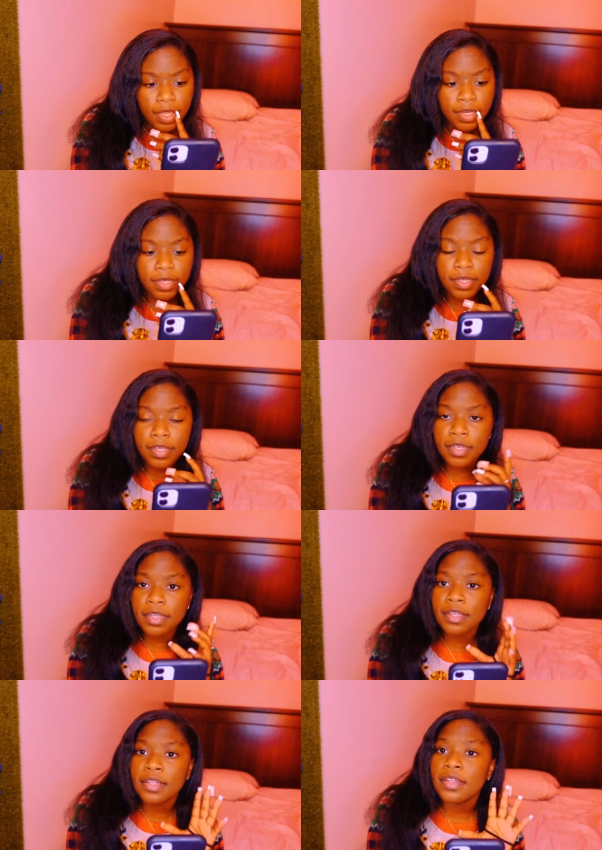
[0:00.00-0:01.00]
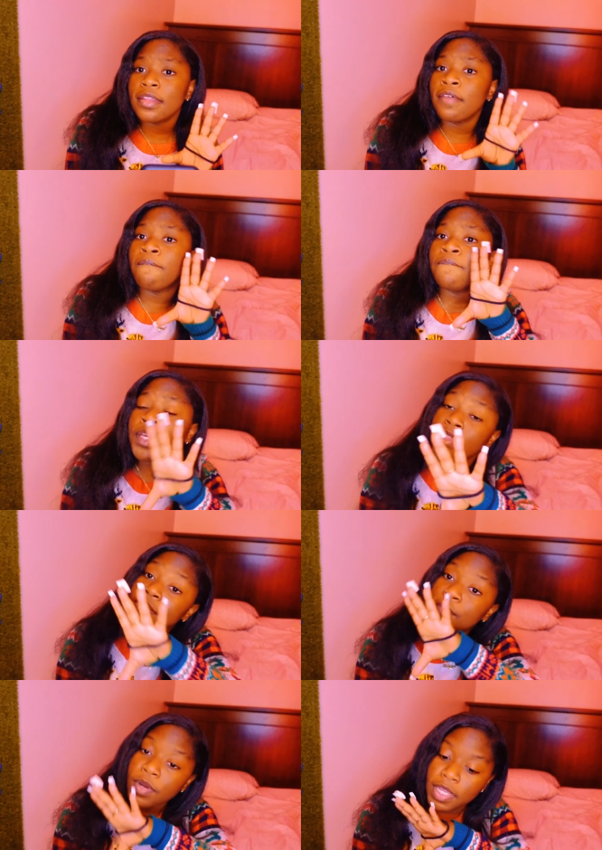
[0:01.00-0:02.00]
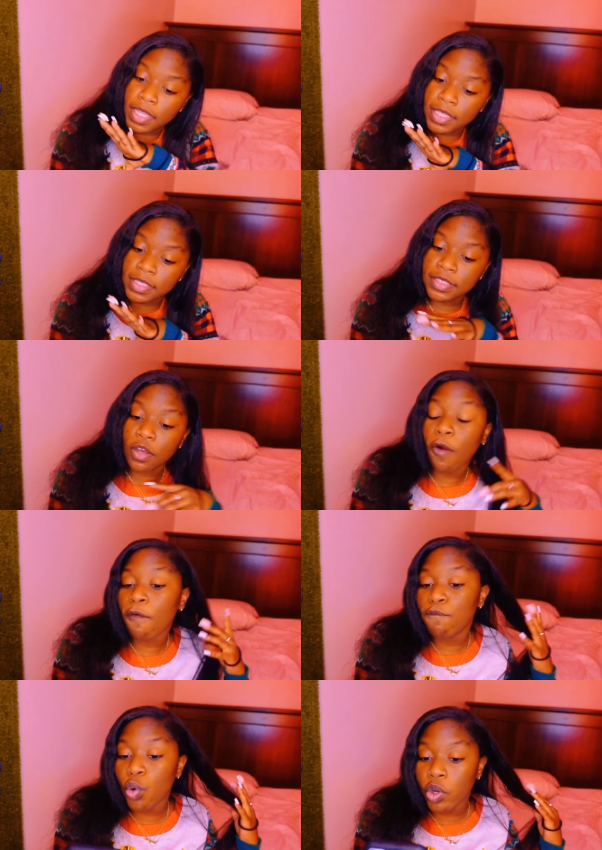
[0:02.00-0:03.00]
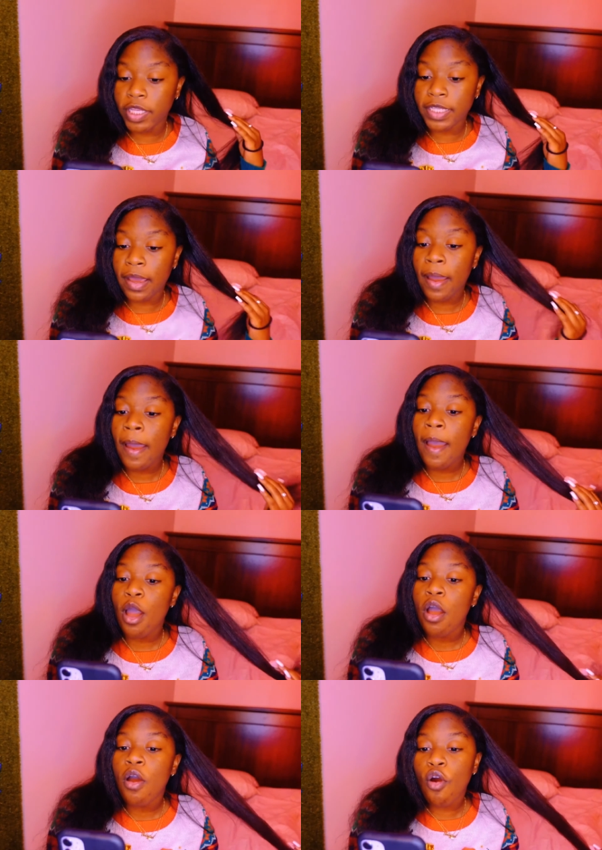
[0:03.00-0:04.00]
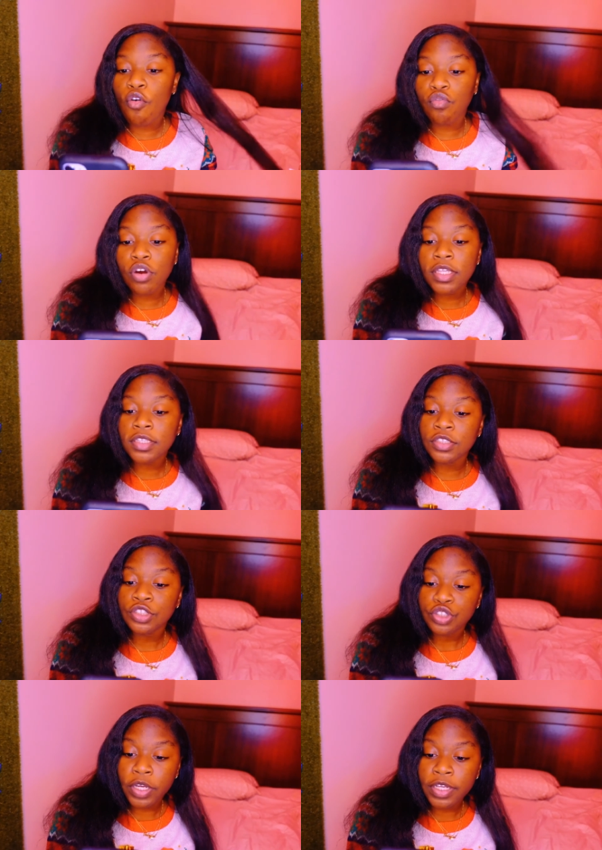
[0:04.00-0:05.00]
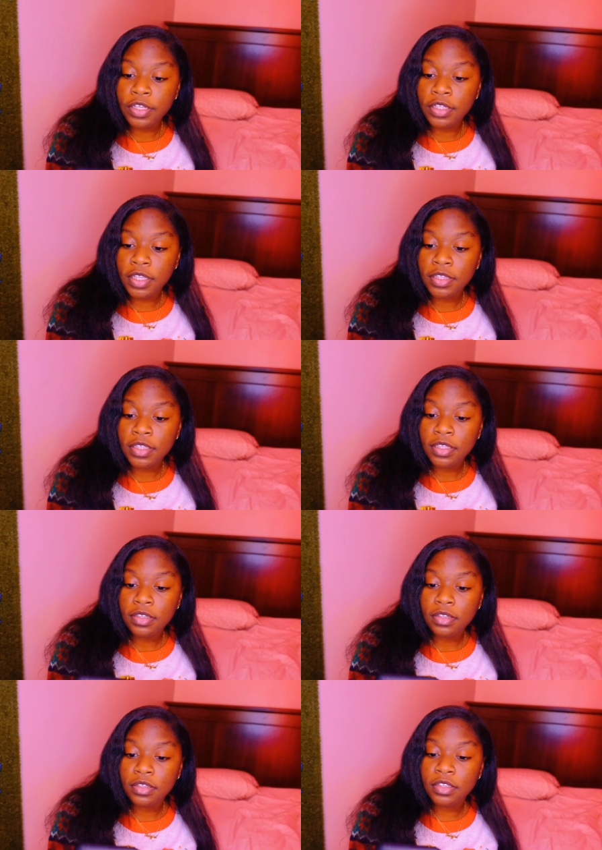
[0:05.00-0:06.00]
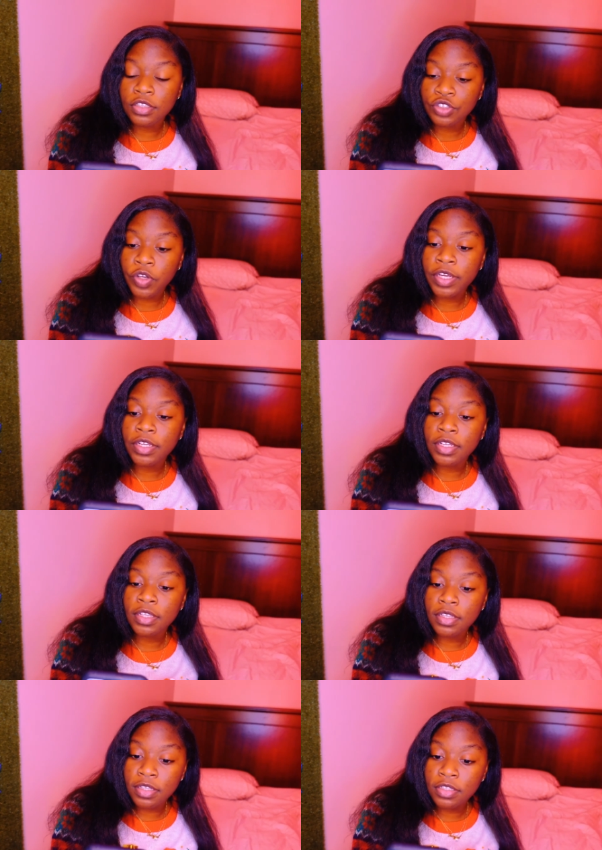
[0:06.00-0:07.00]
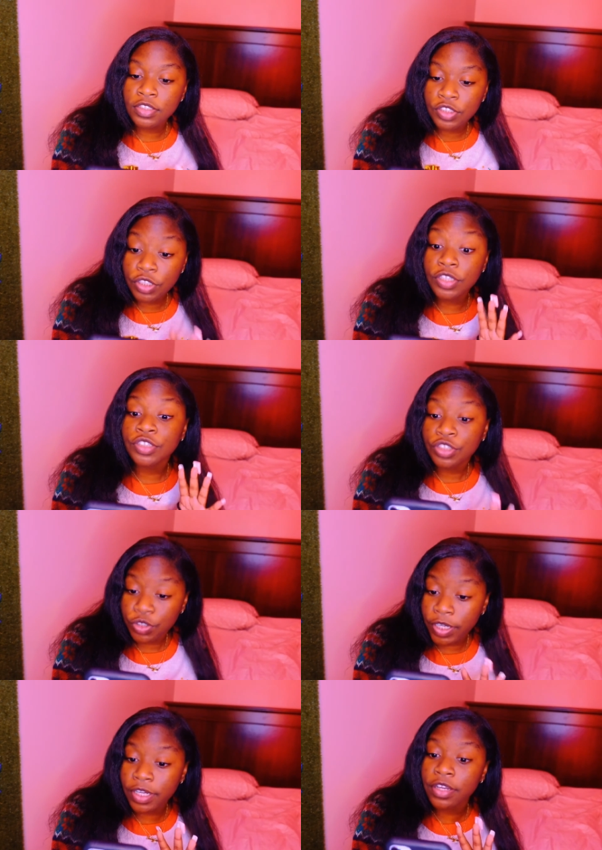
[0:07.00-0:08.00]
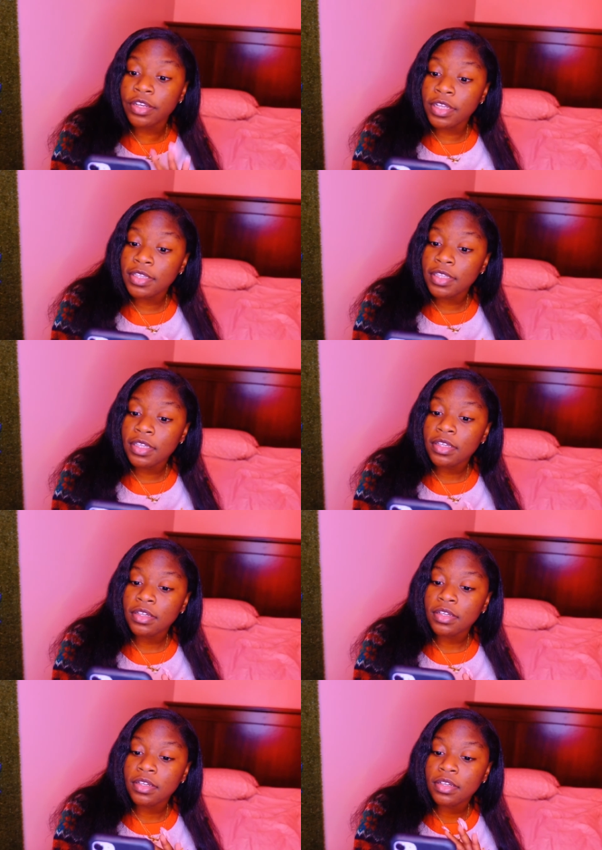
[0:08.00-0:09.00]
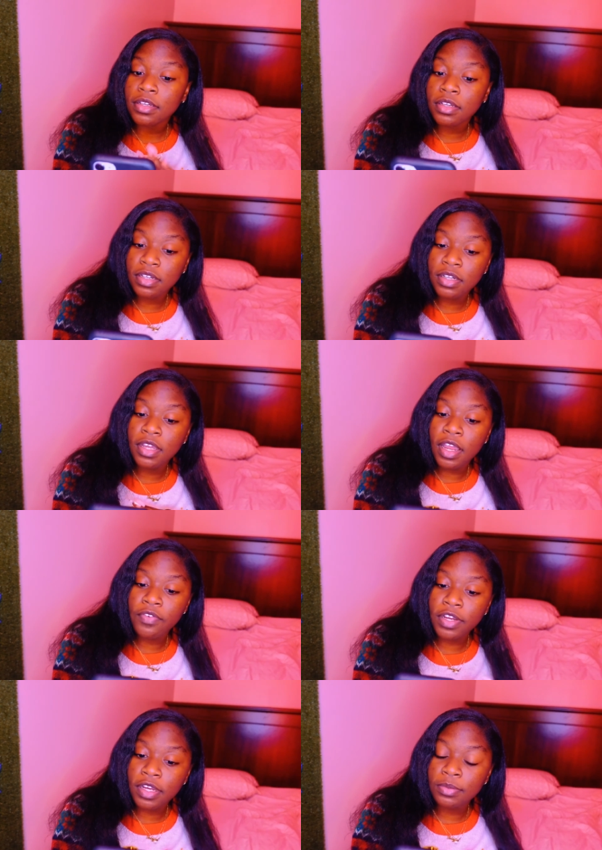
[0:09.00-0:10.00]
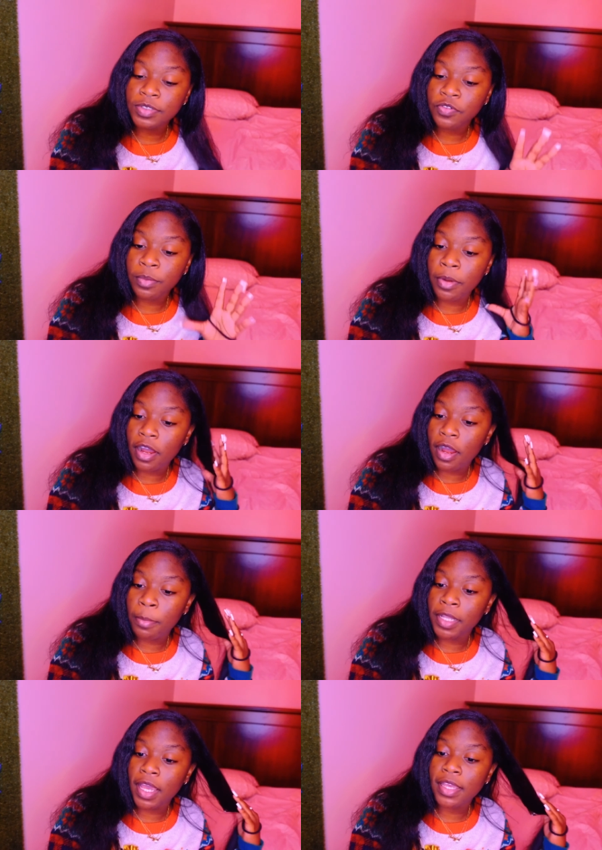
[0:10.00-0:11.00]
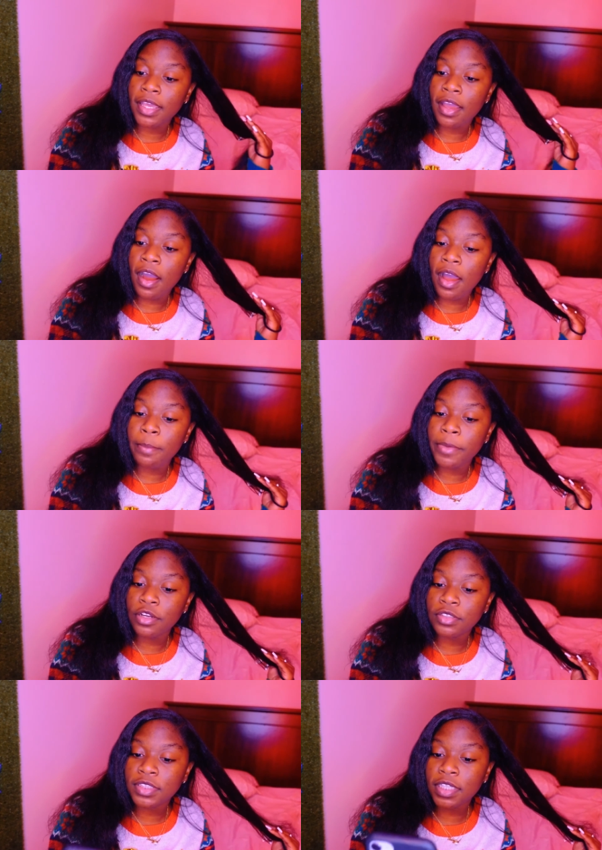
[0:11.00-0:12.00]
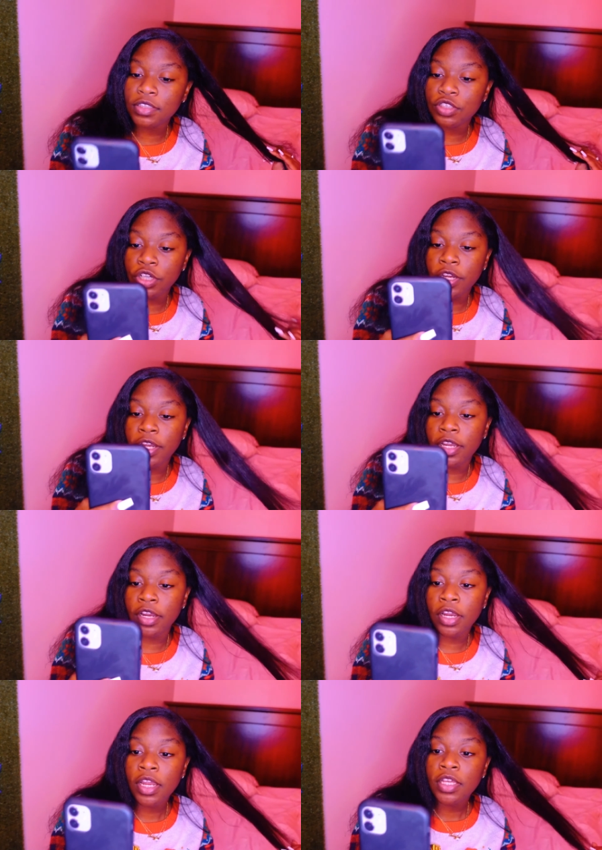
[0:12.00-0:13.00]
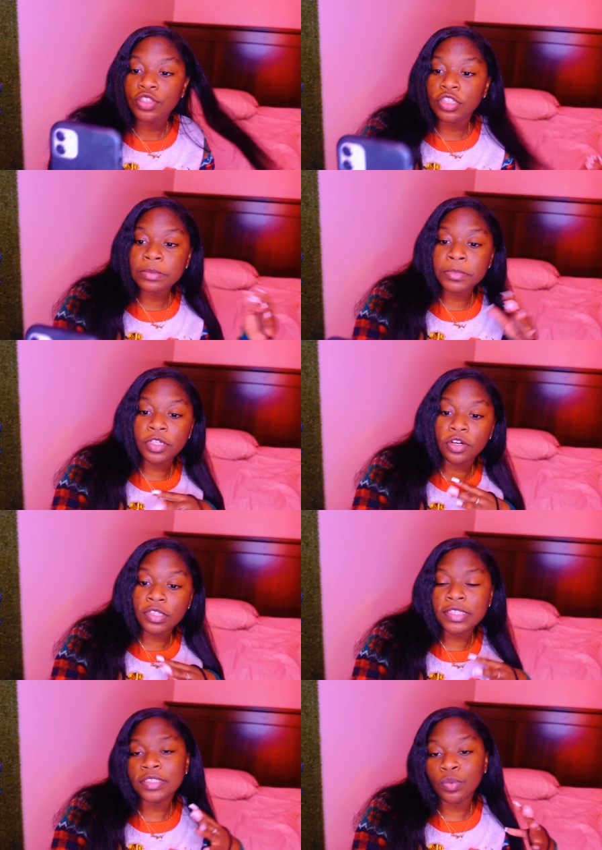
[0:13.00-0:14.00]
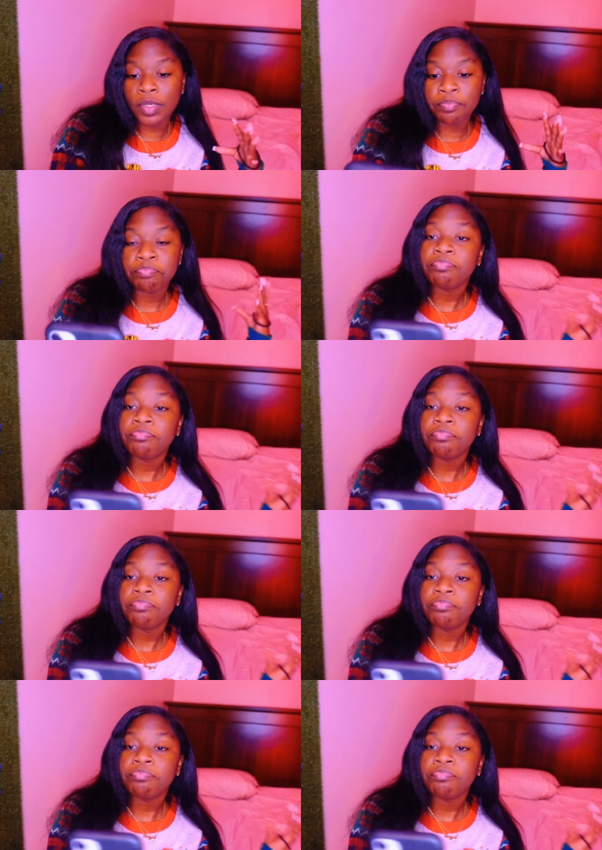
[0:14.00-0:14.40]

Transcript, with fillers: Mm, the fifth one is avoid. Avoid the straightener nothing the straight and the straight and nothing good ever comes from applying a hot metal stick to your hair. Trust me on this one.